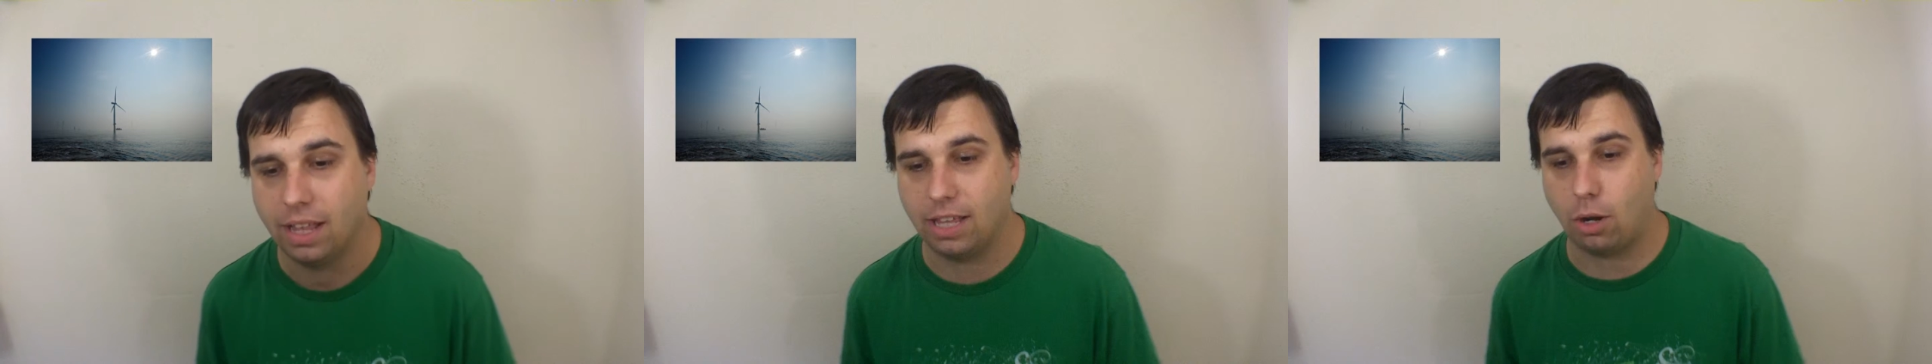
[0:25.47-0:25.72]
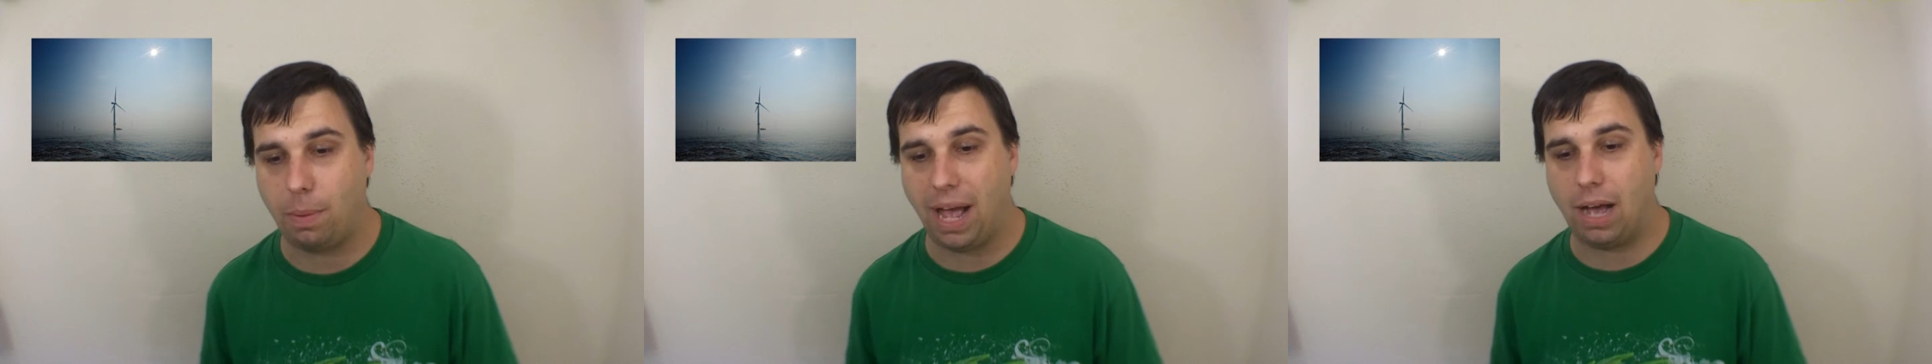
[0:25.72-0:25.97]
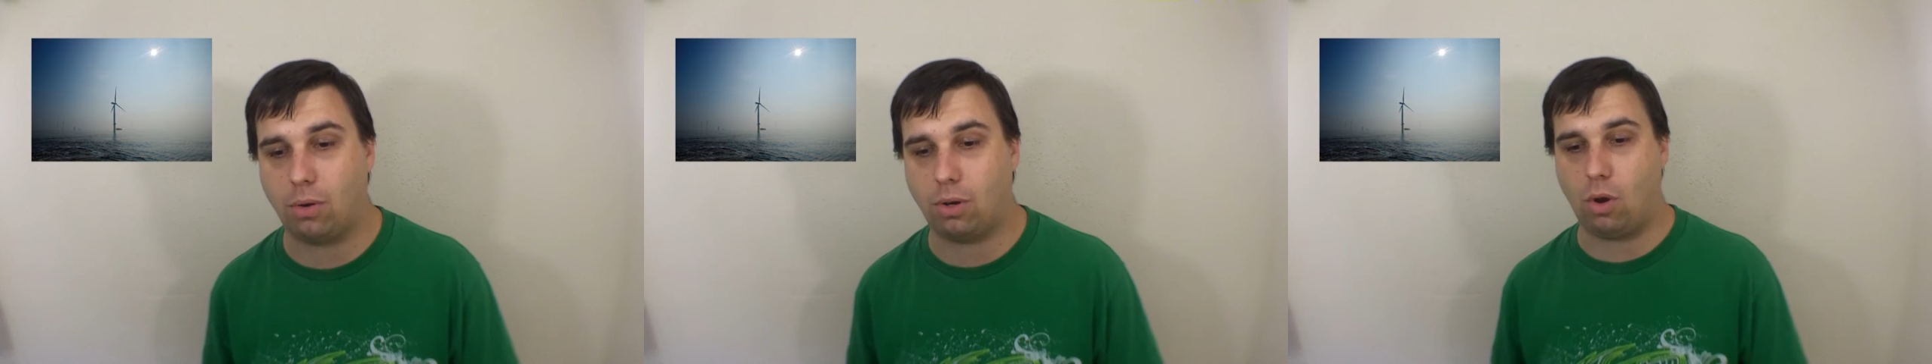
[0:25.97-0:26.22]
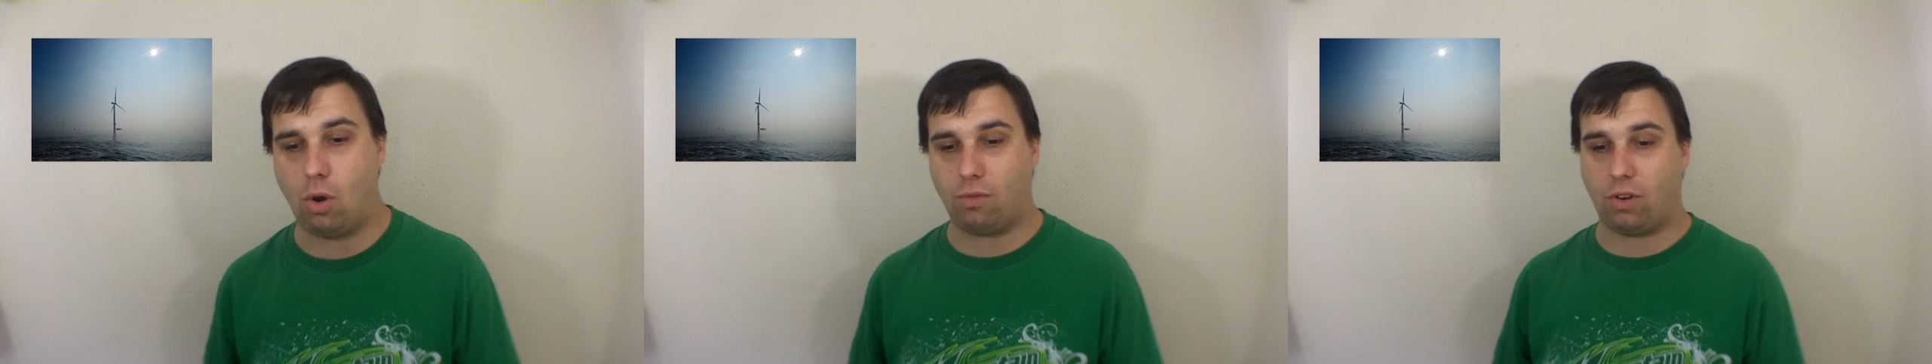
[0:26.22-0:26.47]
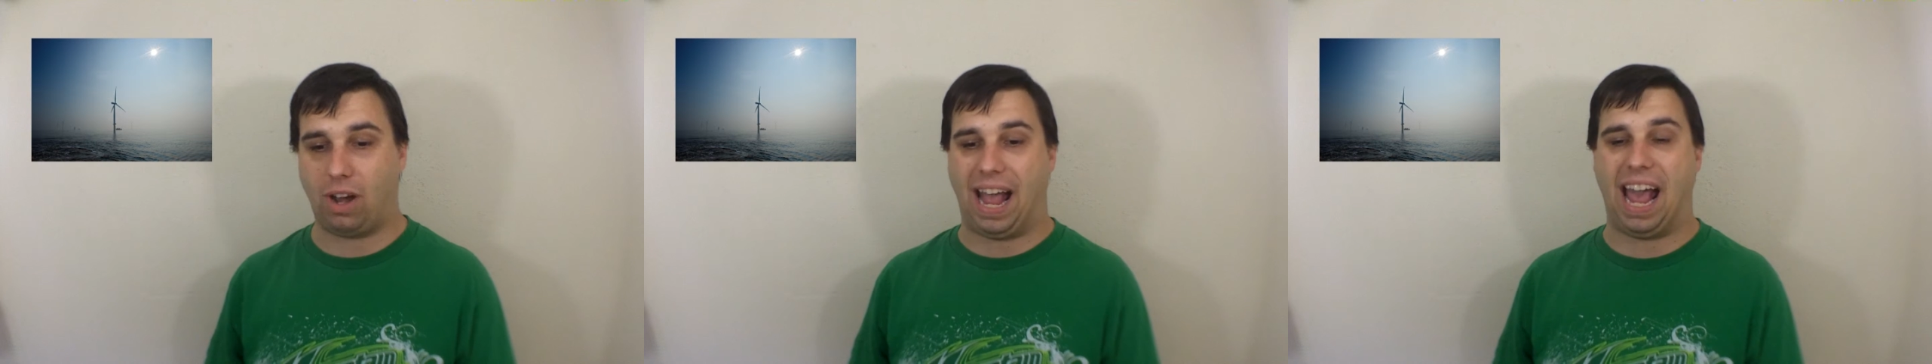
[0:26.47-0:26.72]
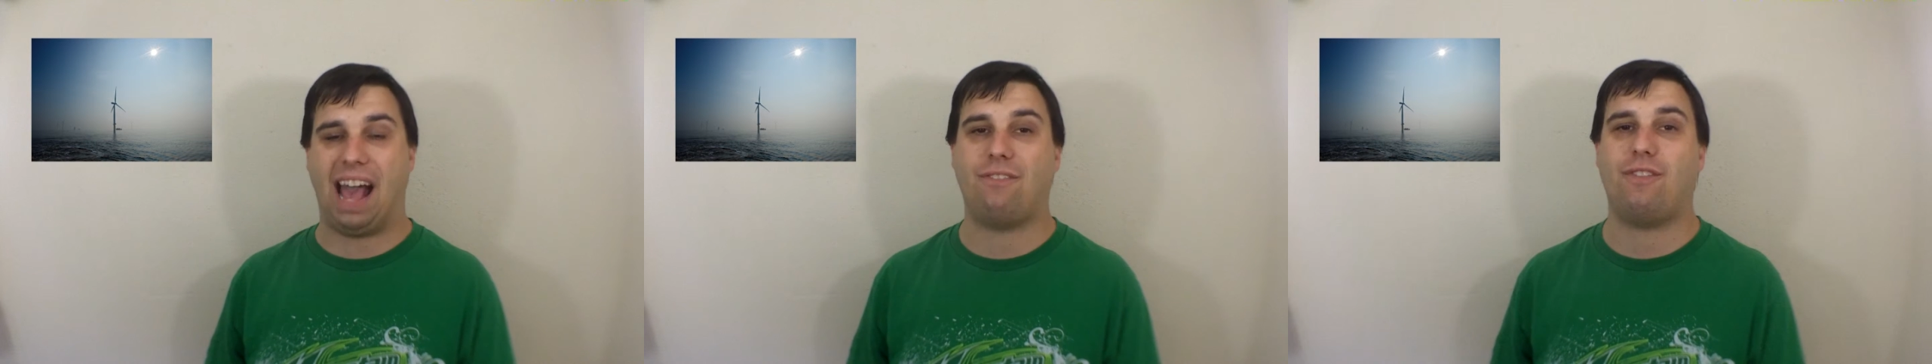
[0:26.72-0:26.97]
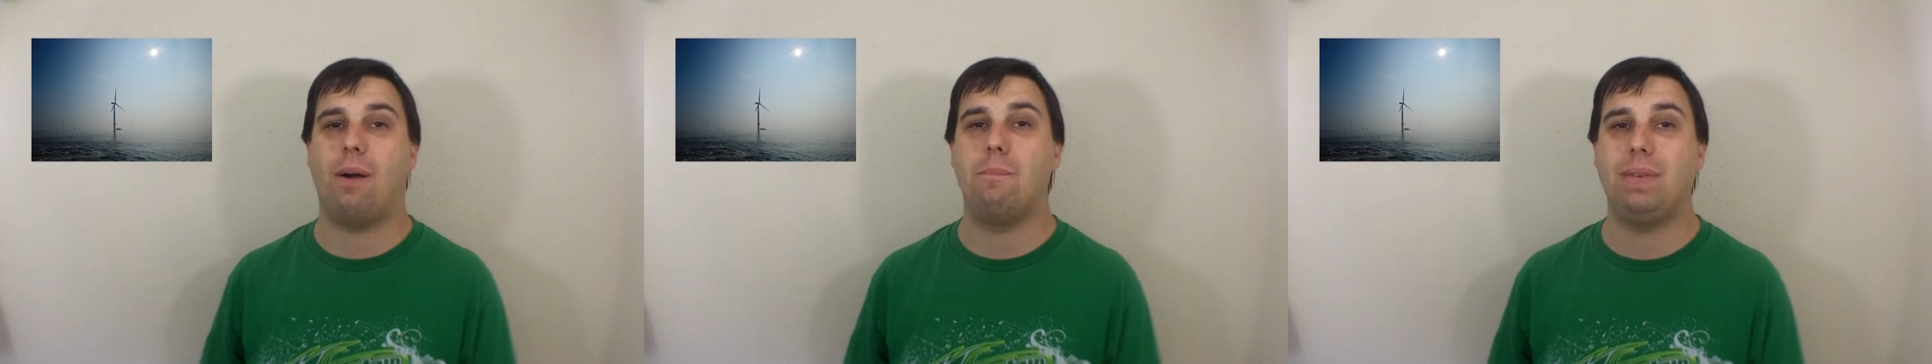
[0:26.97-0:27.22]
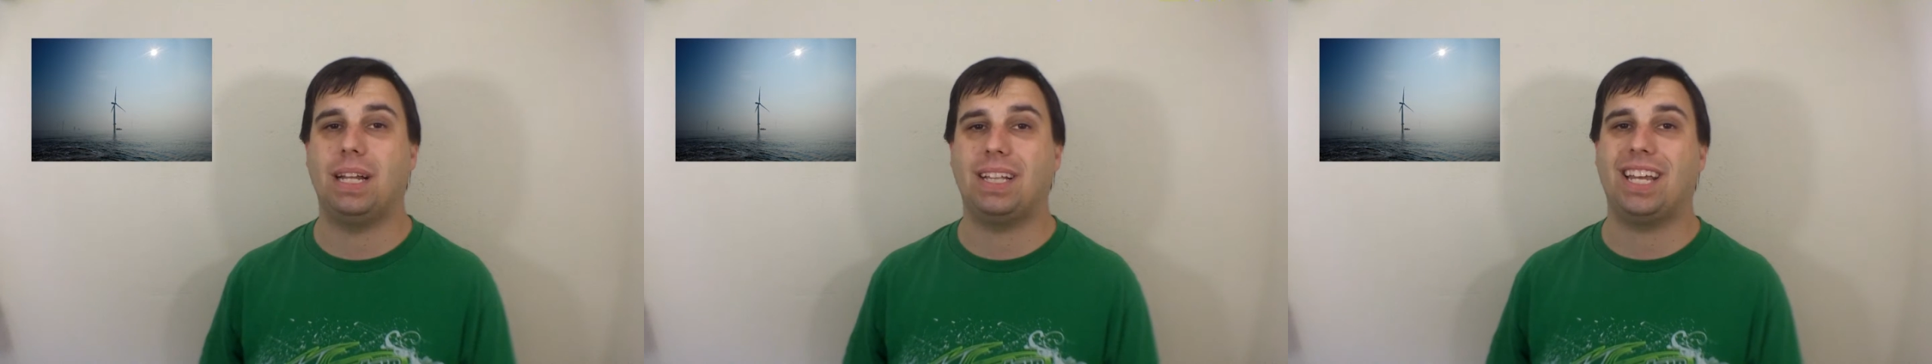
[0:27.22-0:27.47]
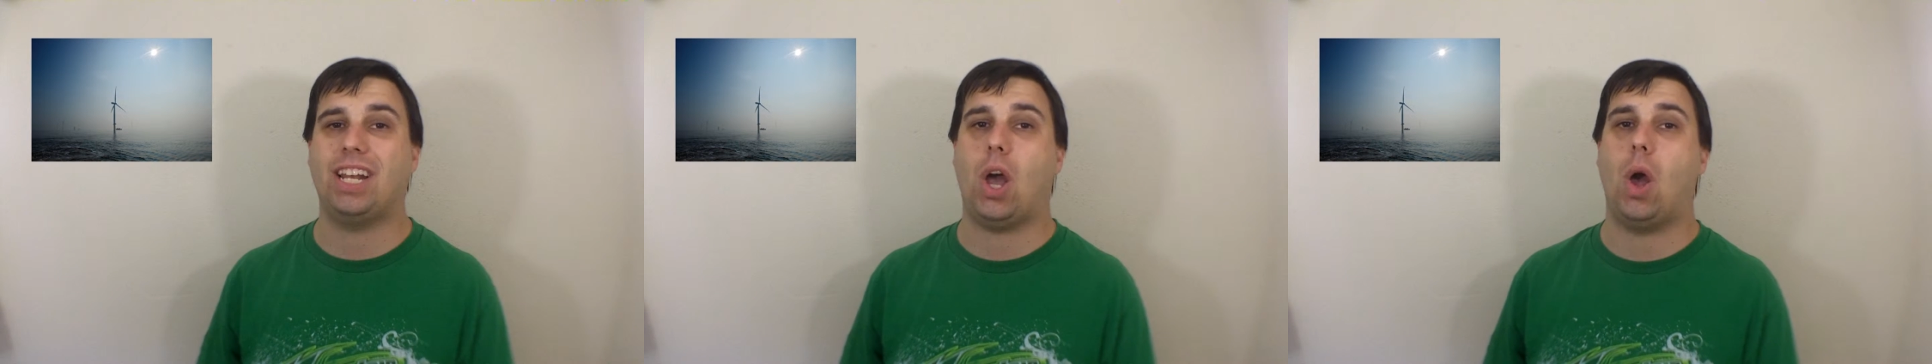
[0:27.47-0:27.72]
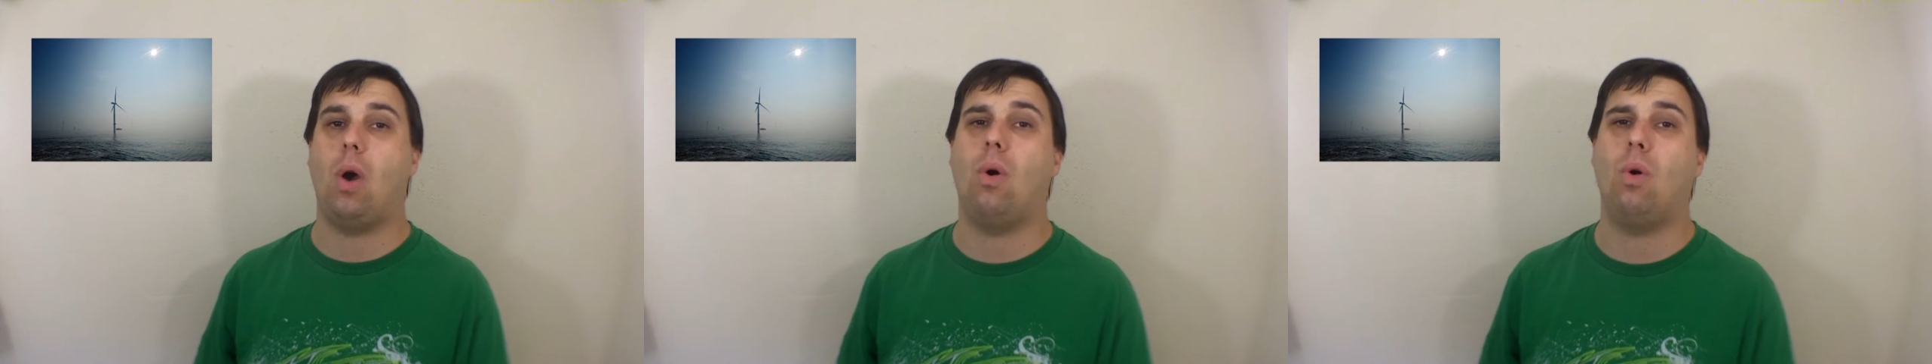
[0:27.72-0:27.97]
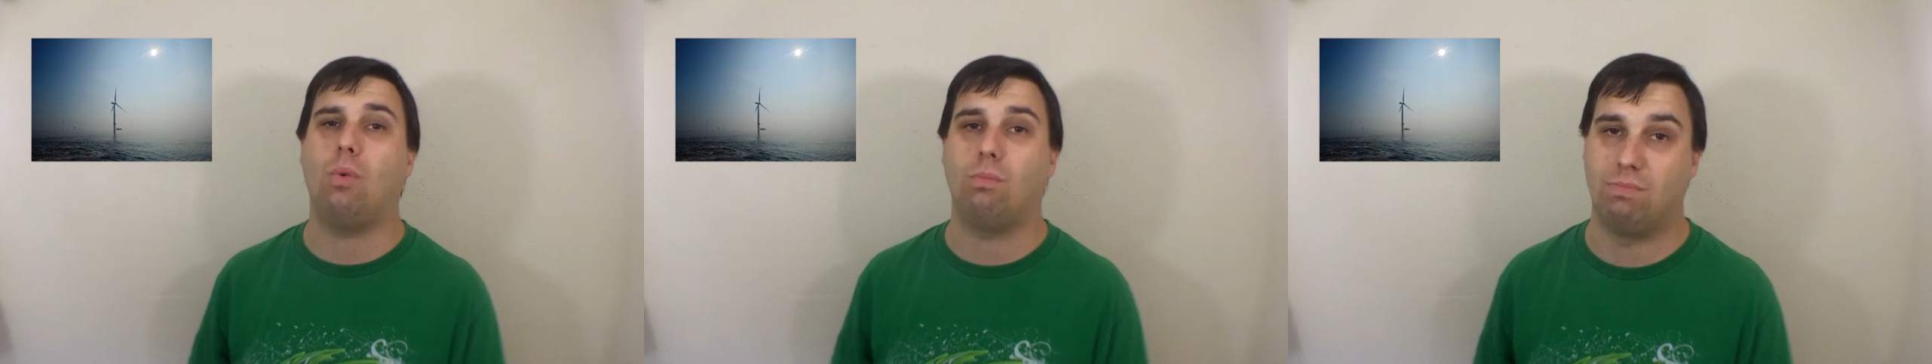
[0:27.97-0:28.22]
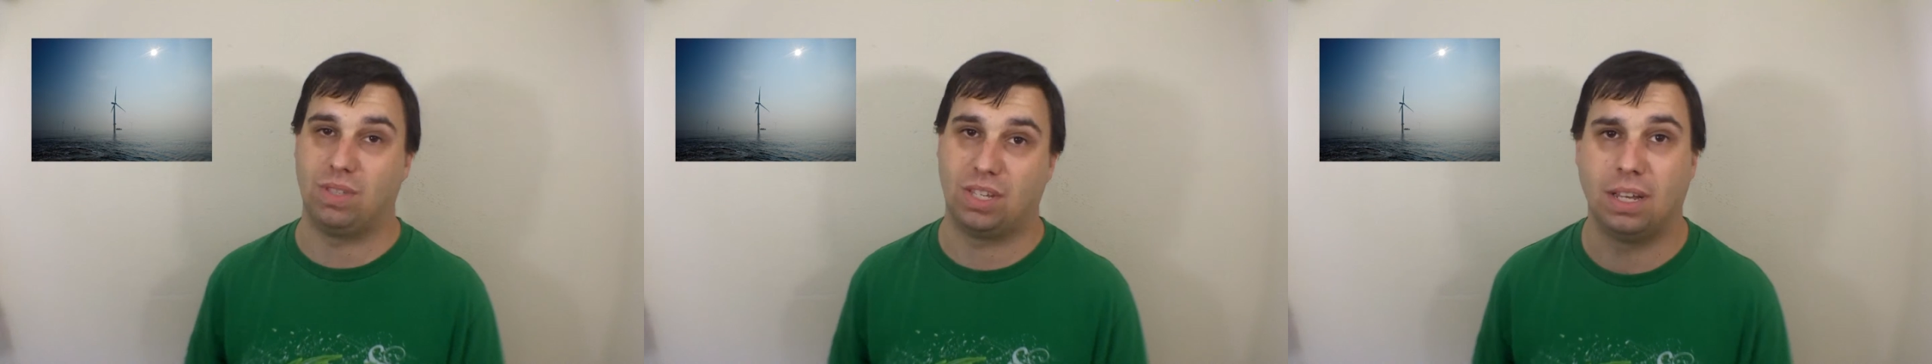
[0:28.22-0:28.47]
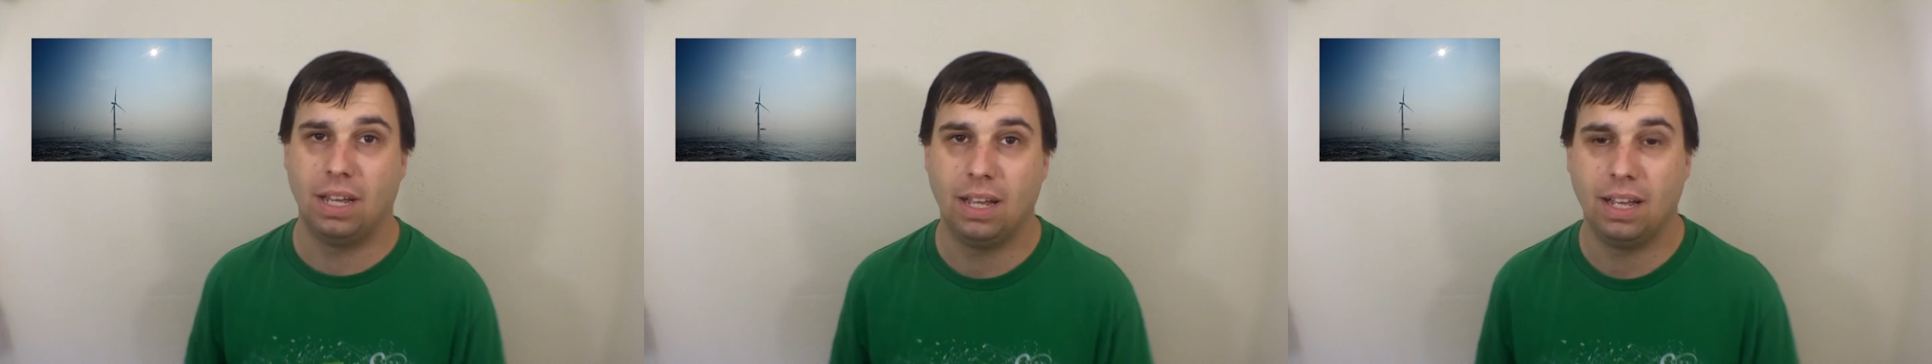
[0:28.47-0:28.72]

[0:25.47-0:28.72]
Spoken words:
that'll power over 500,000 homes.